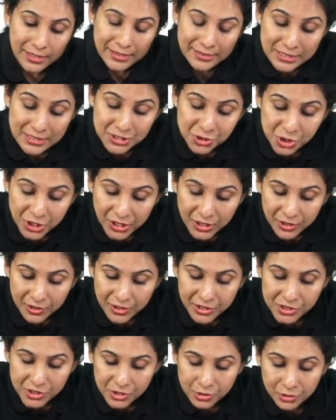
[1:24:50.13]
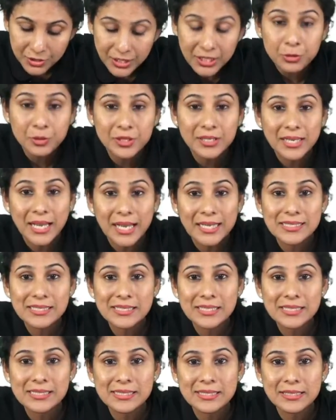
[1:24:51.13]
in the chin region. Okay, you can
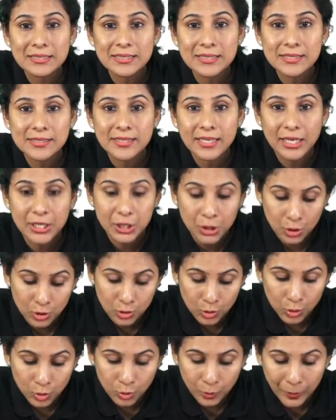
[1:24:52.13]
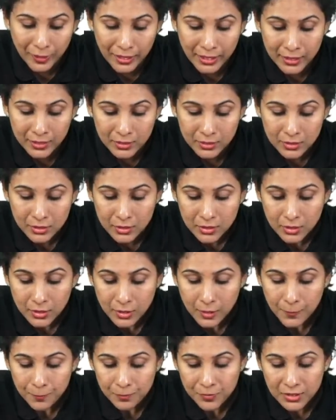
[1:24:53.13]
nicely see this radio opaque,
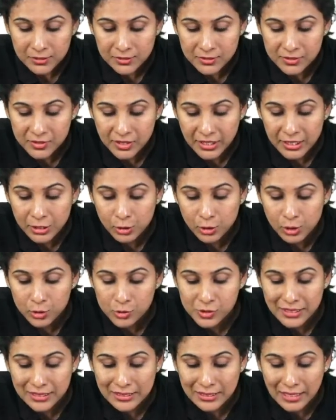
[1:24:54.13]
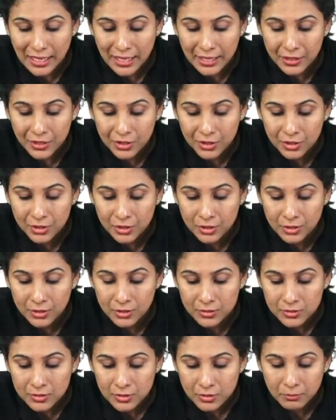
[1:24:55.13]
this radiolucent line
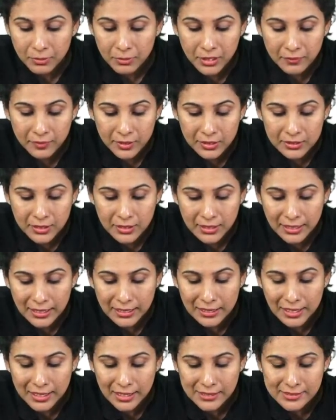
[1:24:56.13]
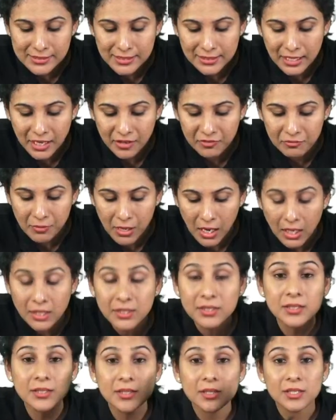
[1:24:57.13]
here between the red lines that I have
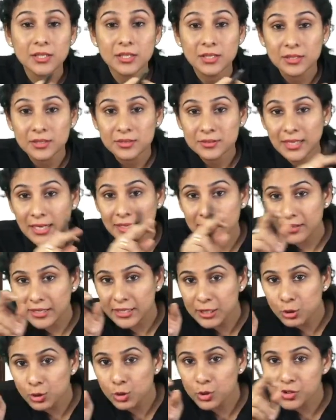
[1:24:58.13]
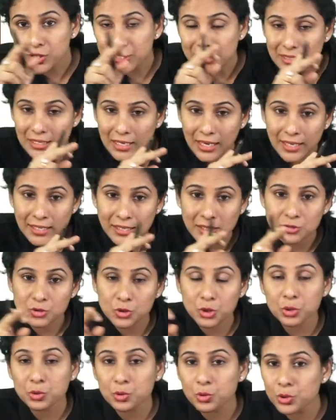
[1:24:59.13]
marked, that radiolucent line.
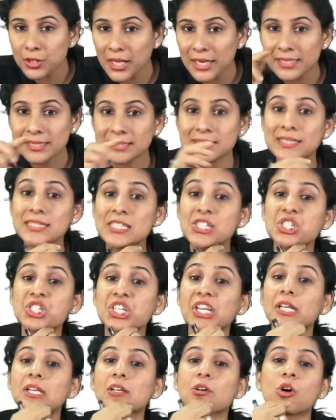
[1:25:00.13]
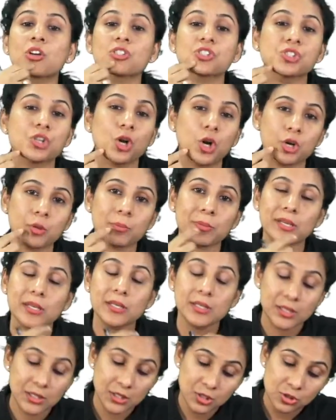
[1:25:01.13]
So you know that it's a chin
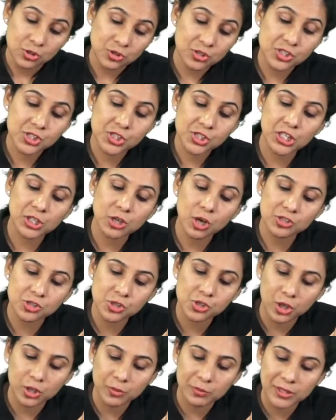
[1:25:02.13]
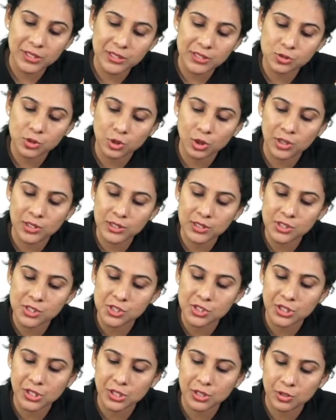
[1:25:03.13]
osteotomy. So this chin osteotomy is called a
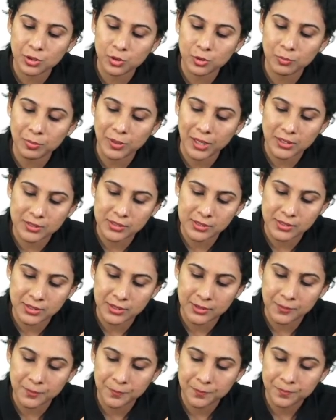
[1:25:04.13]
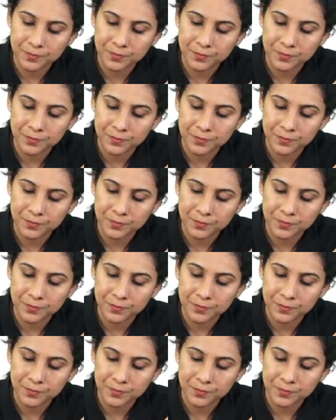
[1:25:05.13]
genioplasty.